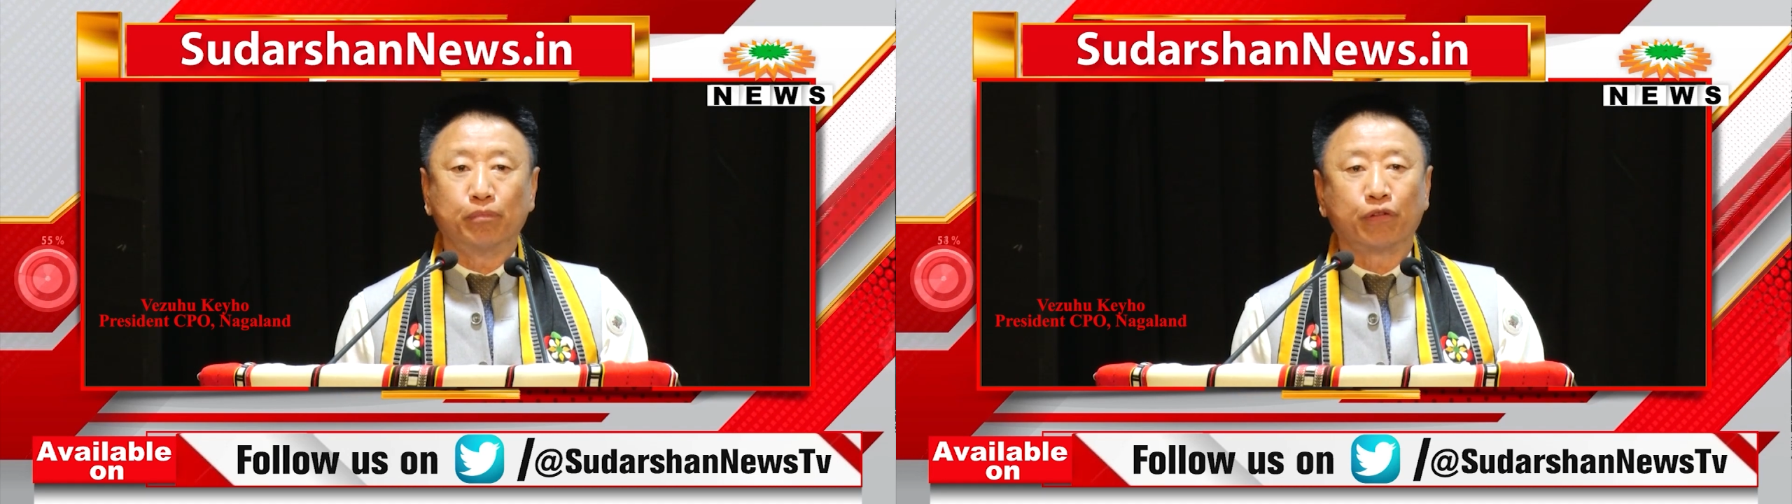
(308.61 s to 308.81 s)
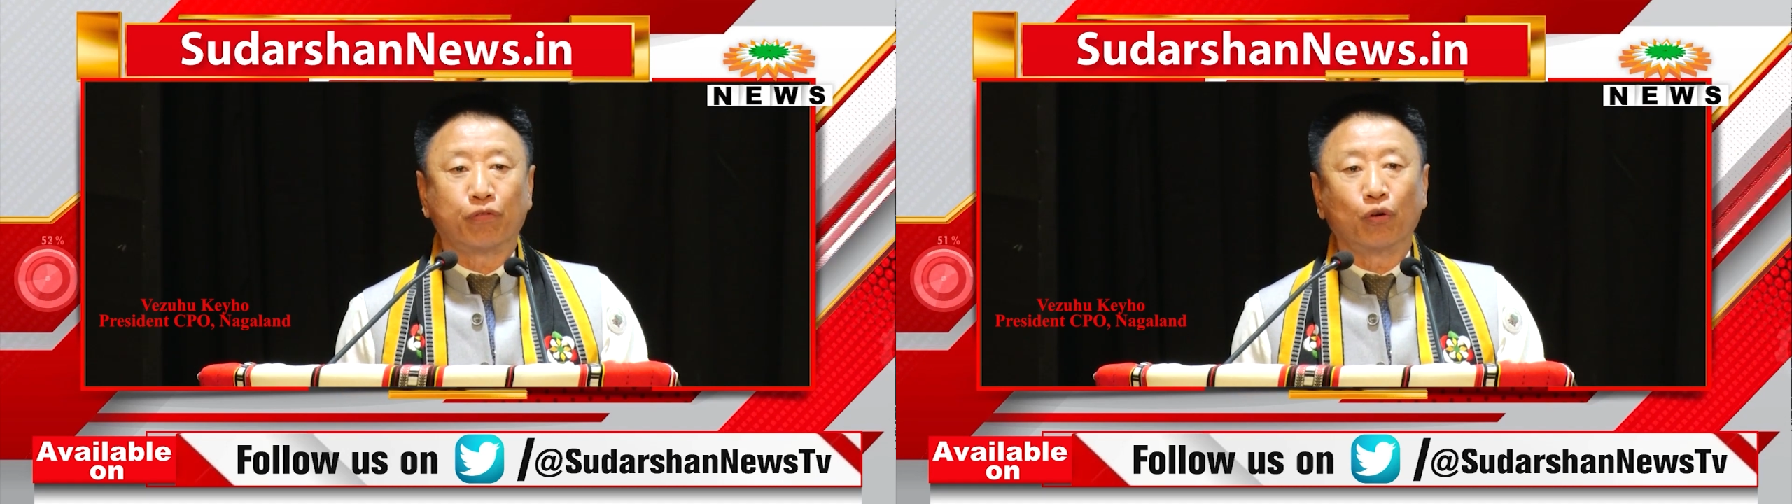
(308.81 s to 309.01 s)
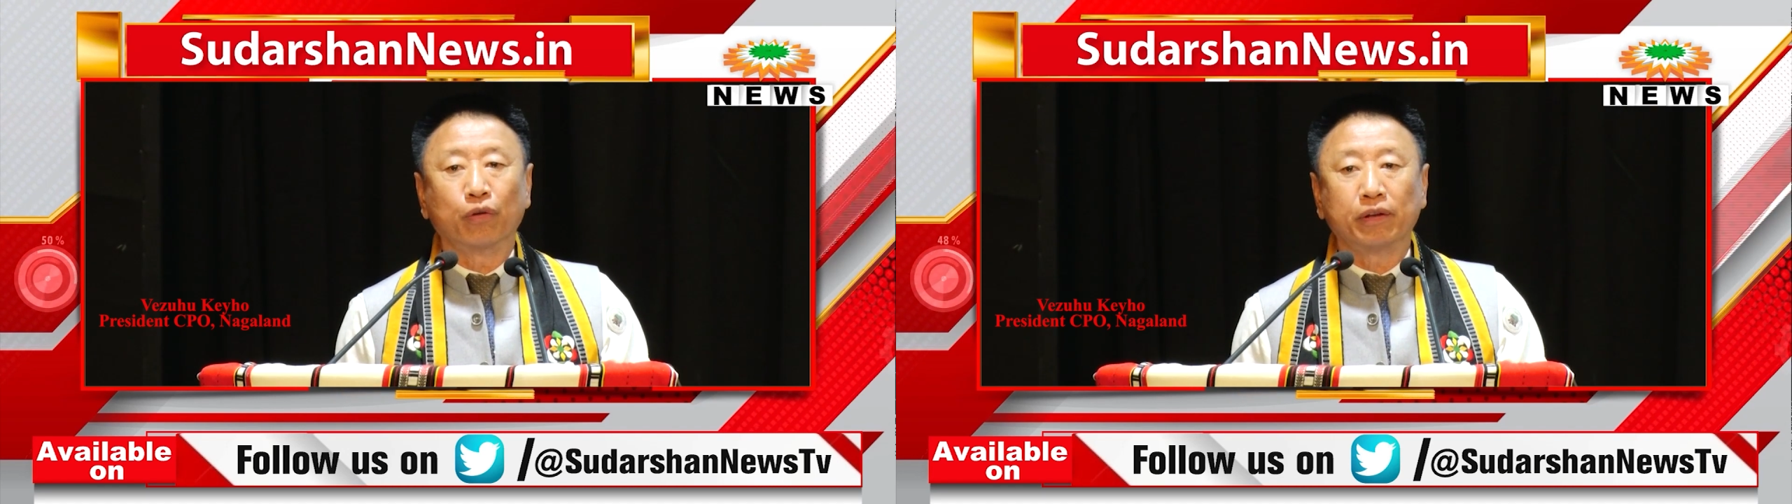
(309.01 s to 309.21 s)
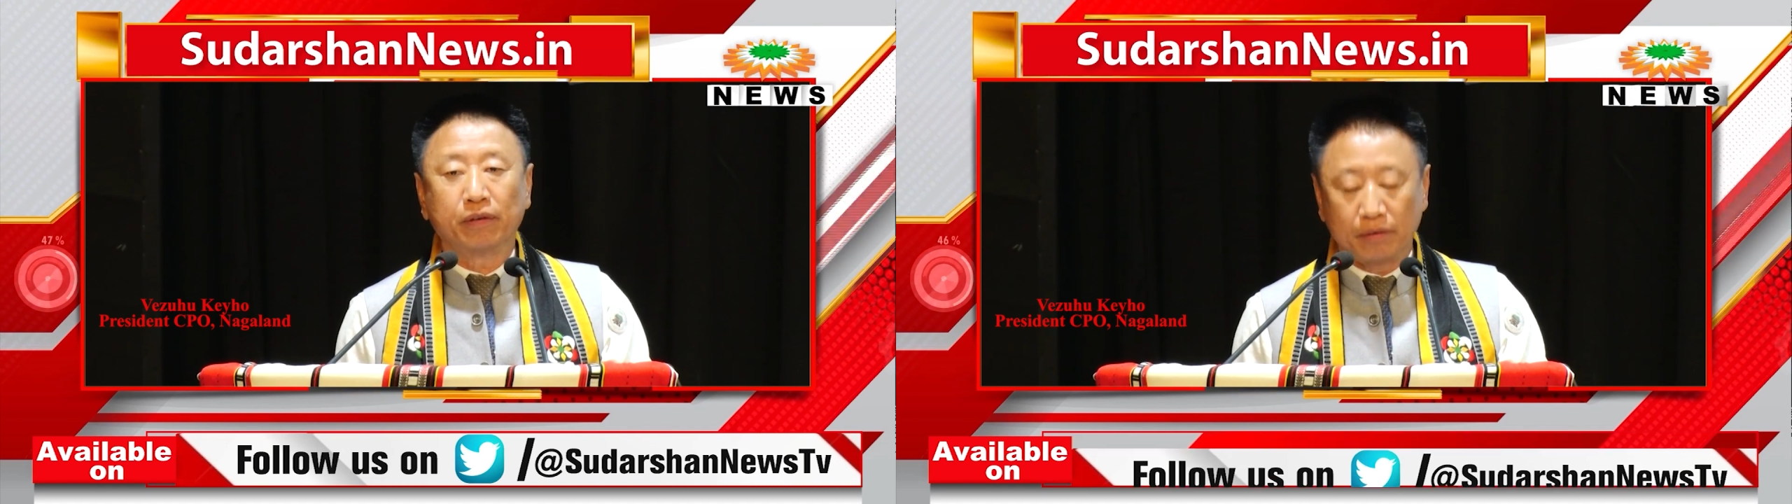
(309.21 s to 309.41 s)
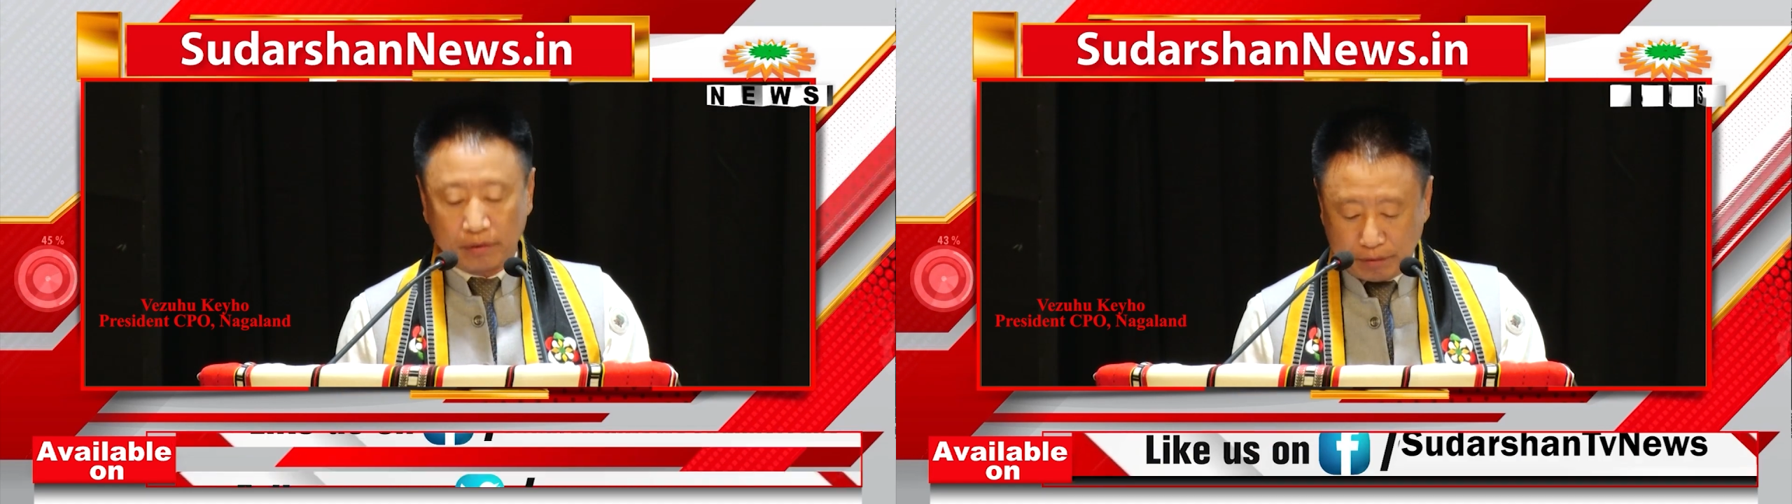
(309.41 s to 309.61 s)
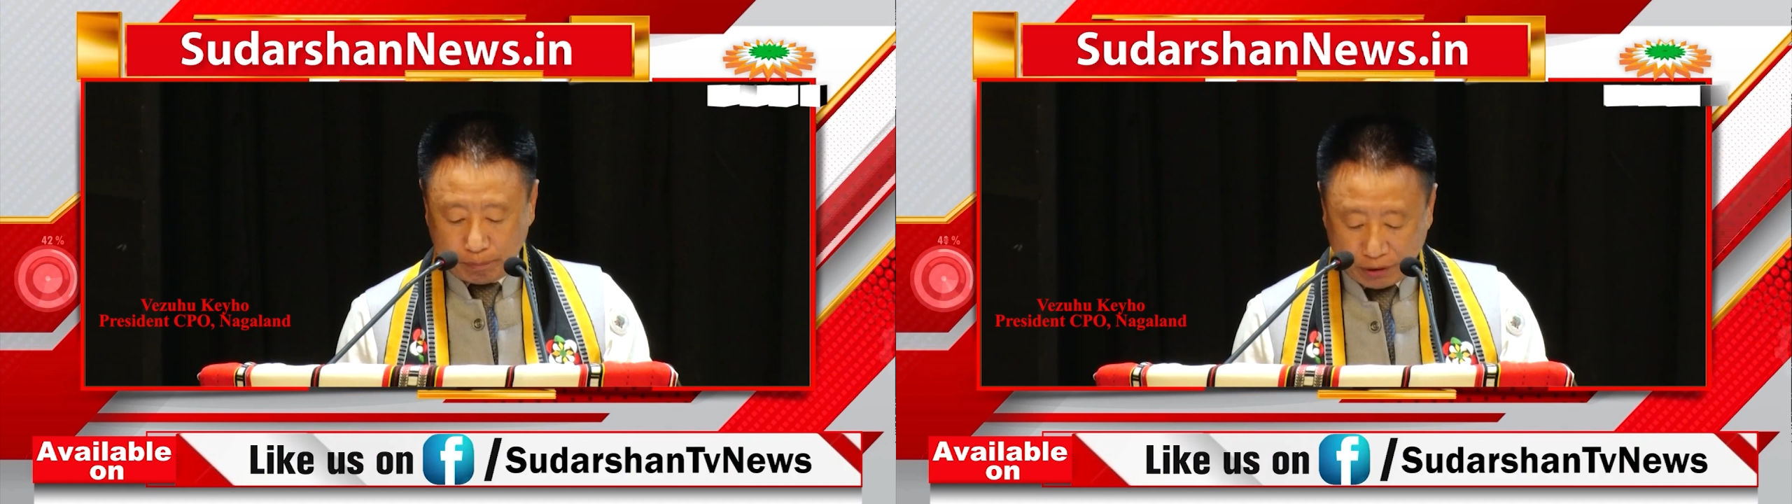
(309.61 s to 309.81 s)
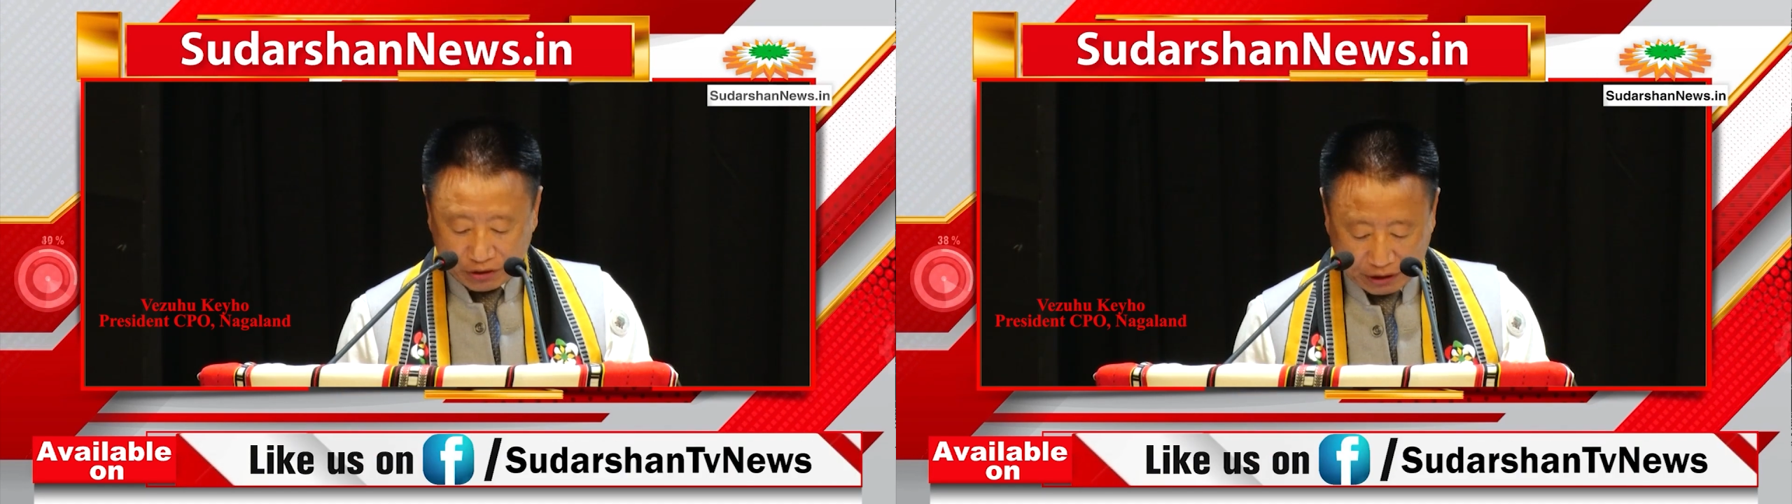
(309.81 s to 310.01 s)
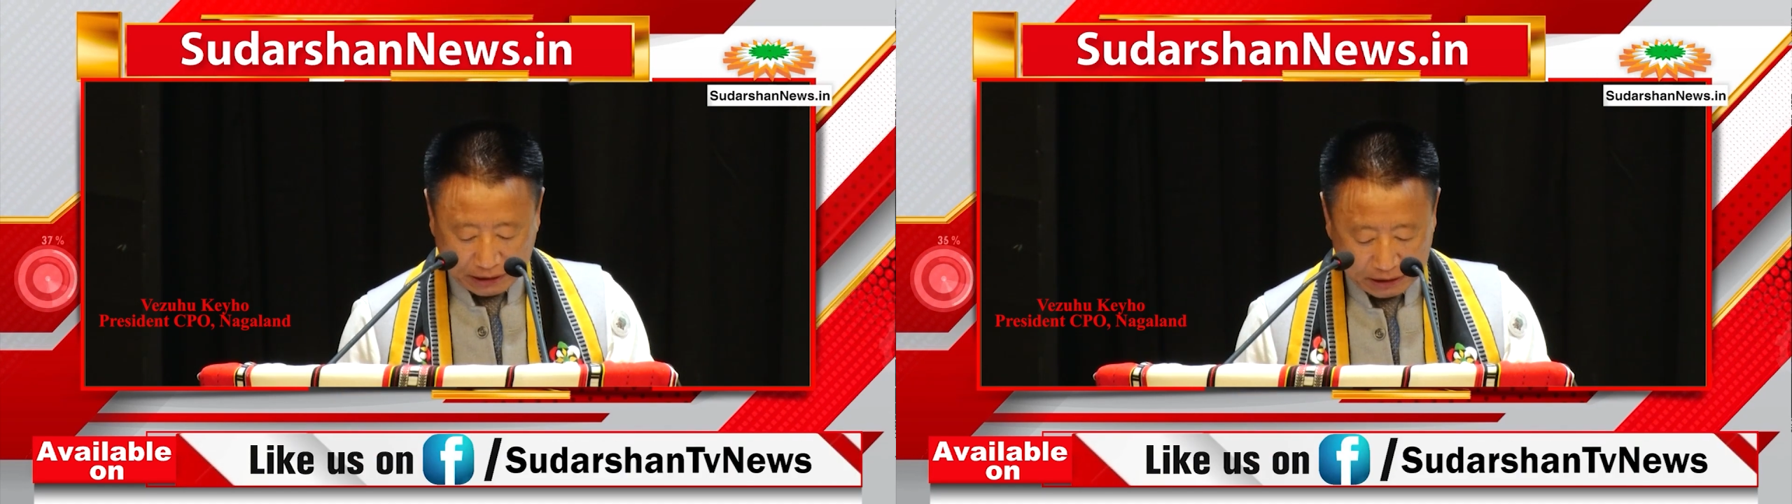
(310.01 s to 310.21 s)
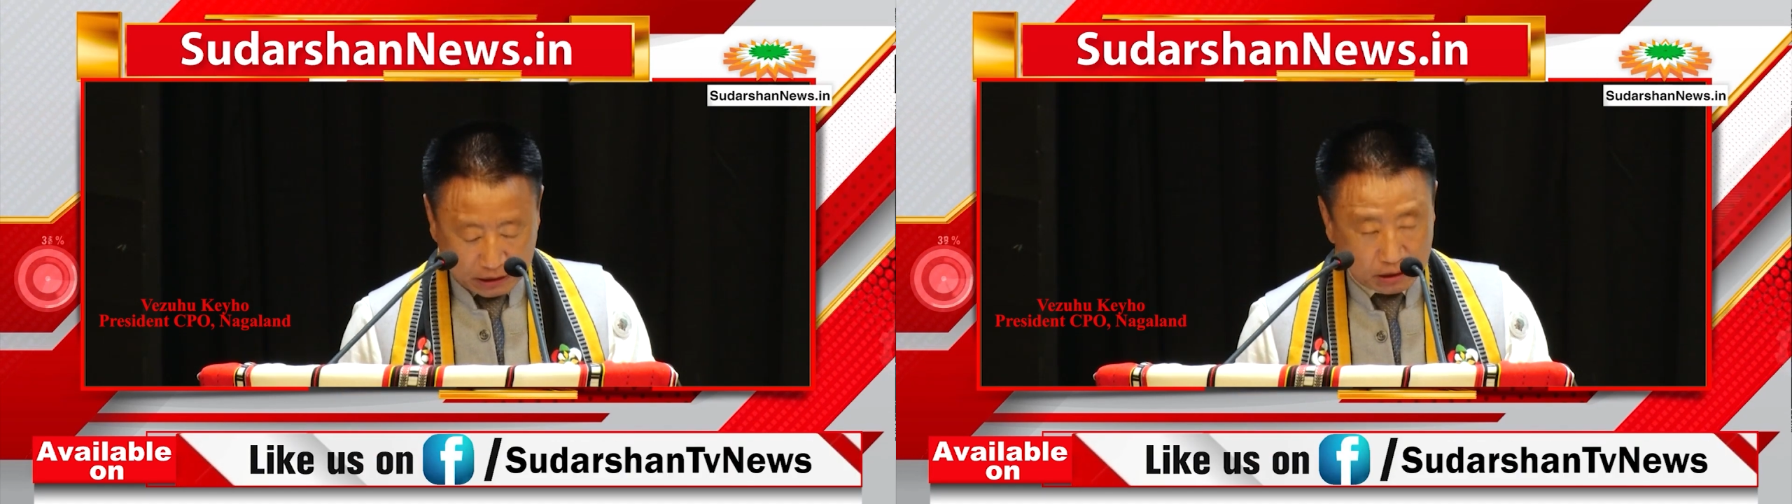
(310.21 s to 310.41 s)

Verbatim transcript: before BC